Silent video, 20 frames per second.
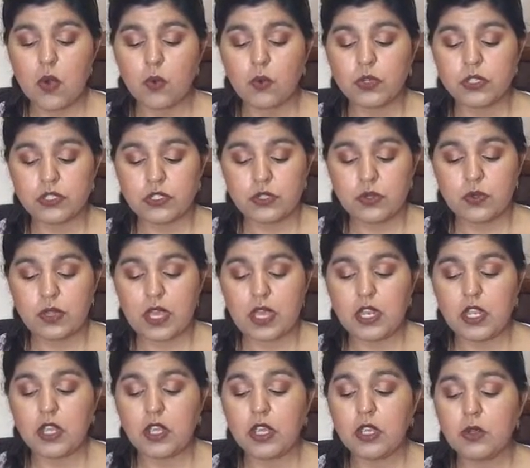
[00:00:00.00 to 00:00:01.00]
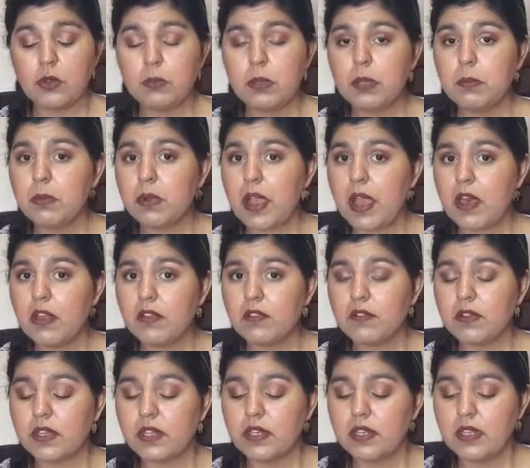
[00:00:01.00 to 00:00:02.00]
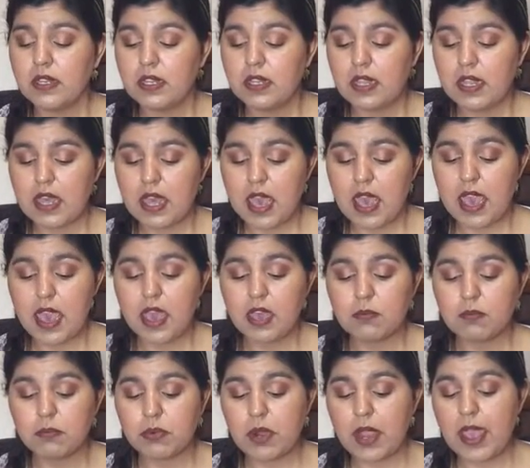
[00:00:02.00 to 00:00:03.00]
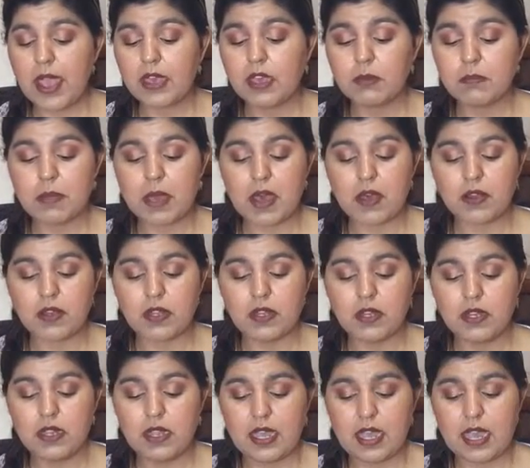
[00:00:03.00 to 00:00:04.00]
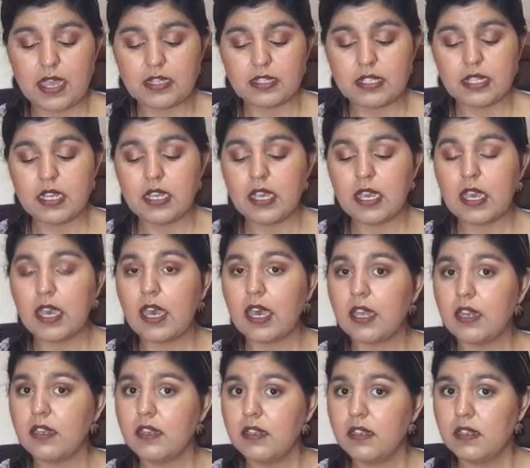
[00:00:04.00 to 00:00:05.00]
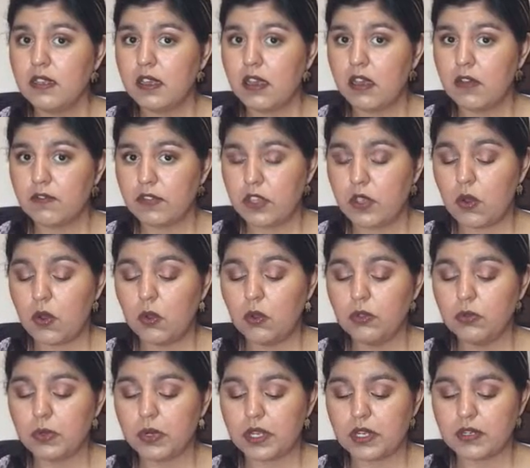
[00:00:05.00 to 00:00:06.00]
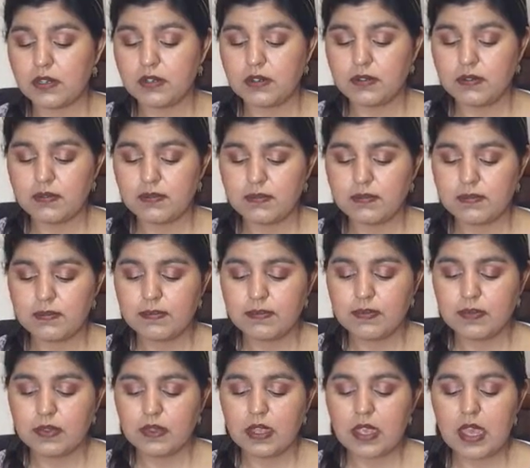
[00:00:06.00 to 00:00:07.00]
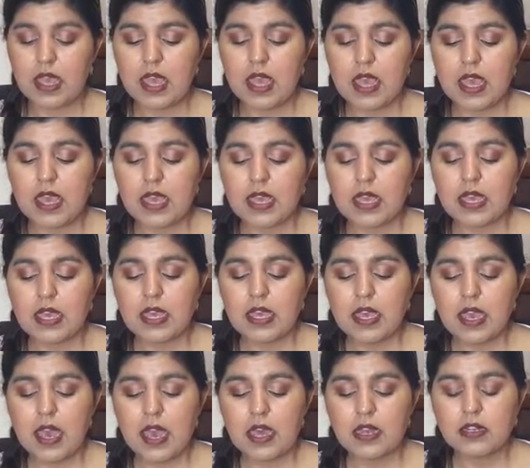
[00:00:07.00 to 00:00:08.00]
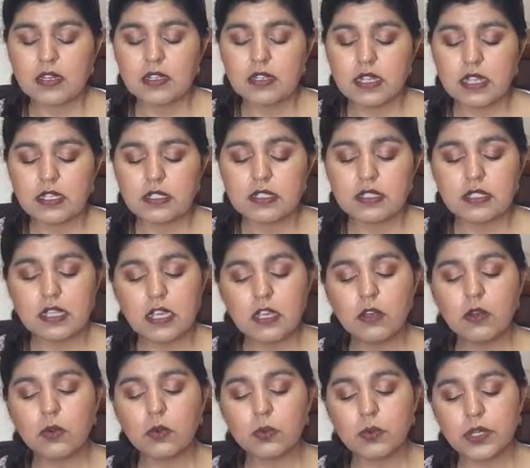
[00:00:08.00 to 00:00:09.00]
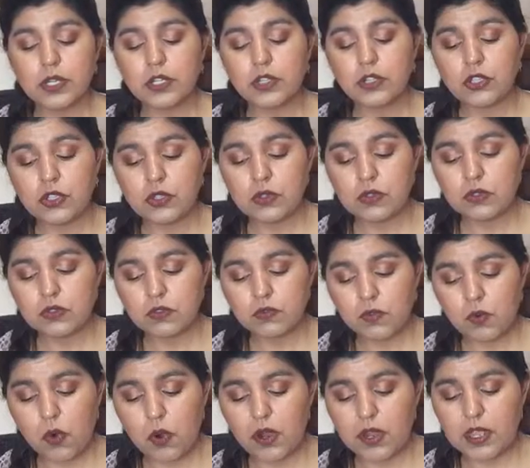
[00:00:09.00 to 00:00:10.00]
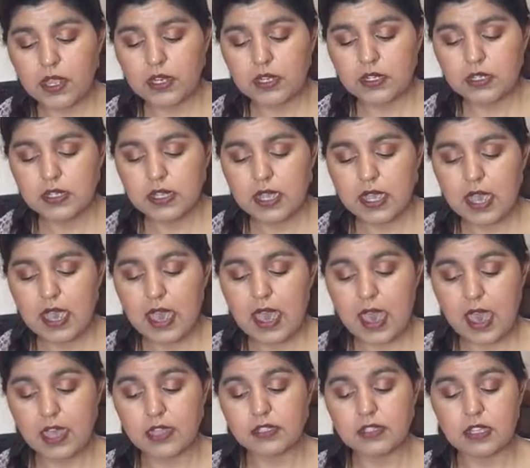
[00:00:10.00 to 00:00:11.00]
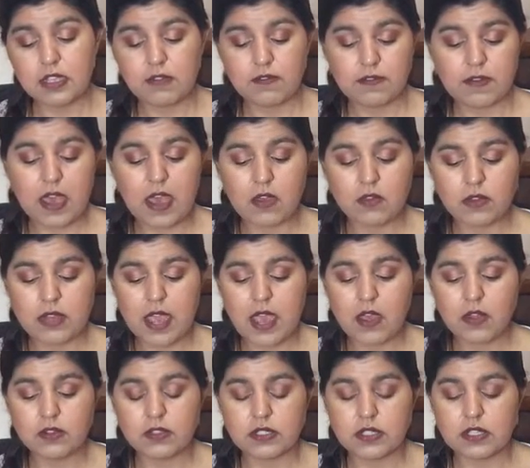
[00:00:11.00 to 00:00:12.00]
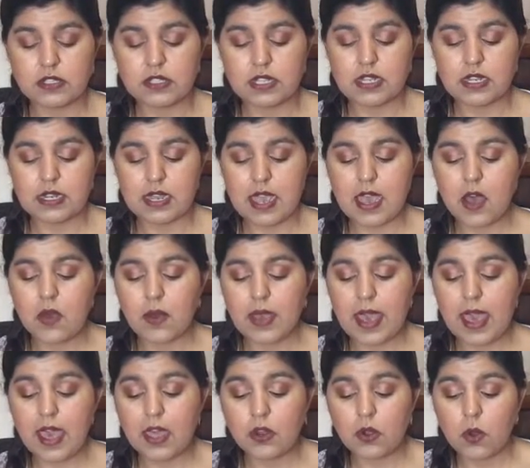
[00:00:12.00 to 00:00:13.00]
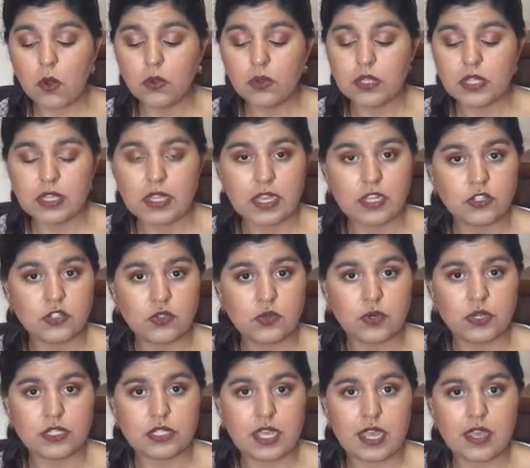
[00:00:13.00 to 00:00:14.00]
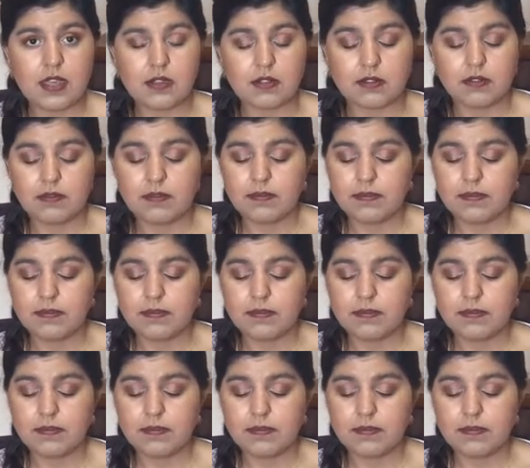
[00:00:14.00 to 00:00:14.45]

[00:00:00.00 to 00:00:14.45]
was so that he could be proud of it and brag about it as he had of the old one. He hadn't a single real use for it, as he found out since he now had only that short tail.